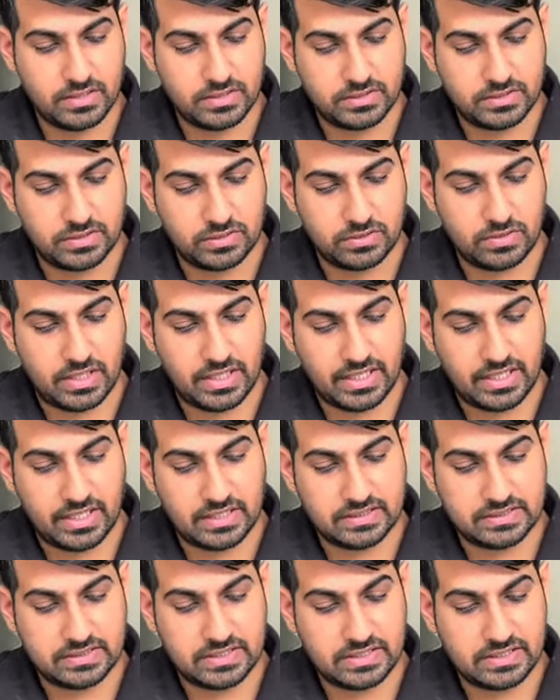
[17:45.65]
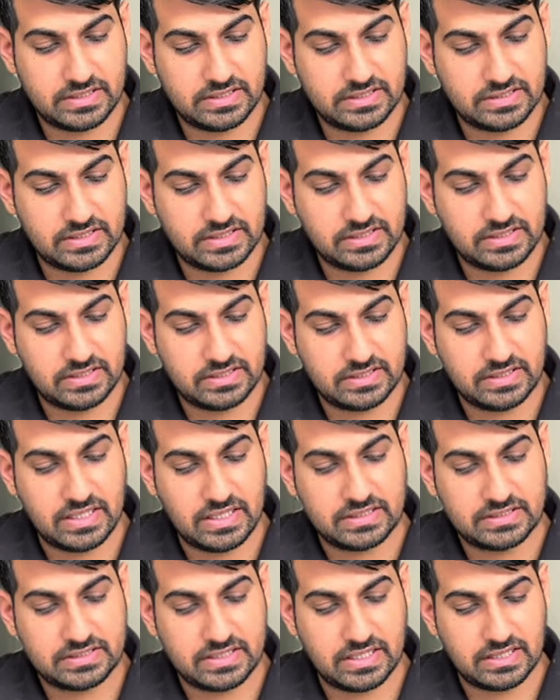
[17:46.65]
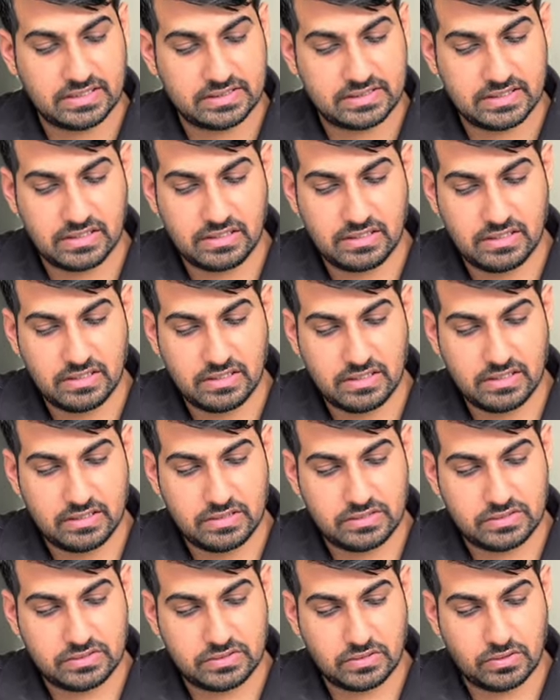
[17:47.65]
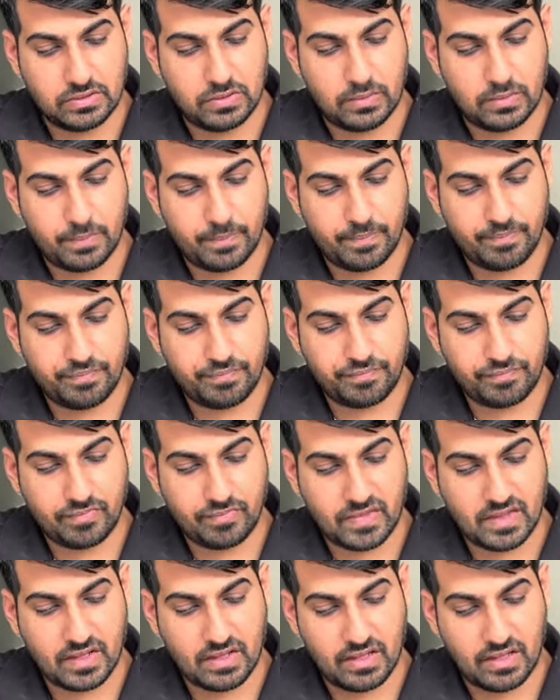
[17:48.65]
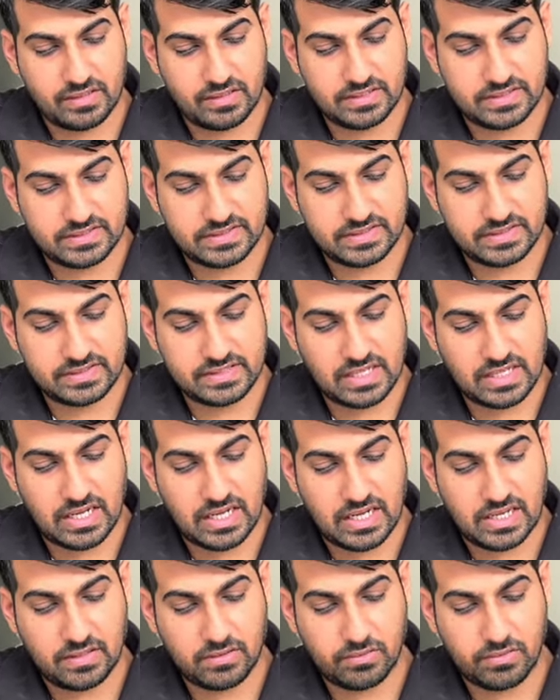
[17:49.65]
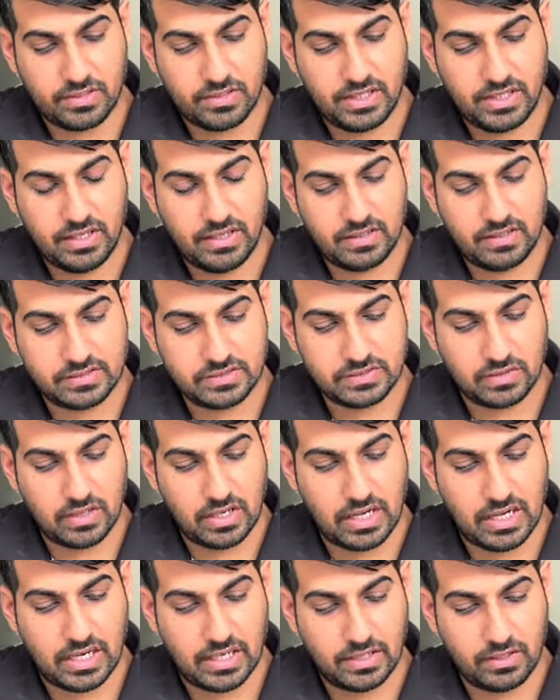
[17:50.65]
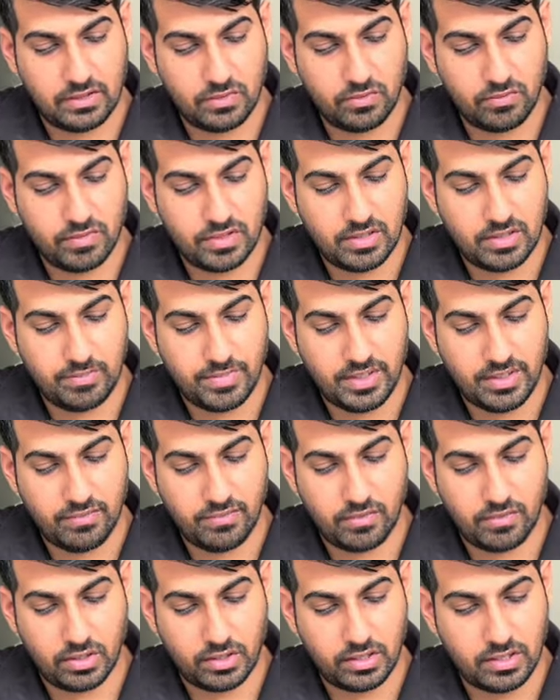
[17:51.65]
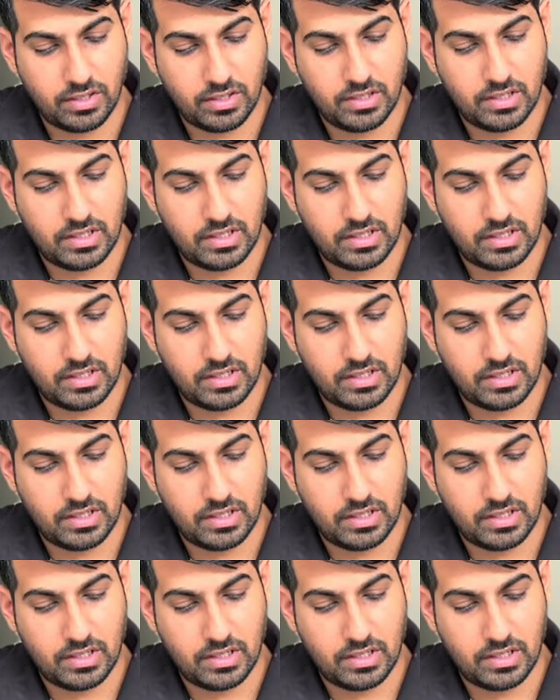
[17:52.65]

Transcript: So I can say this and this gets cancelled. So this is R only. So R2 will be what?